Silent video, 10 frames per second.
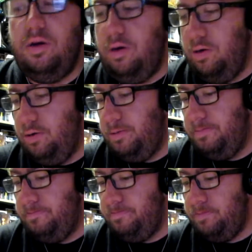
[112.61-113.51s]
Um,
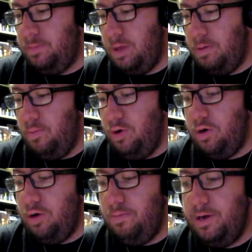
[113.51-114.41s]

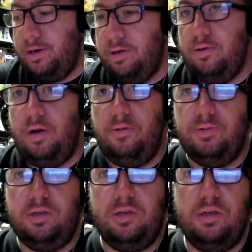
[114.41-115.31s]
Mortal Kombat two. I
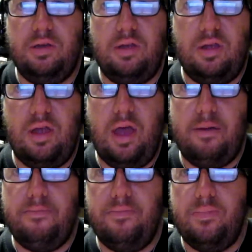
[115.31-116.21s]
was
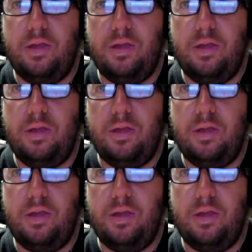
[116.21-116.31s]
game.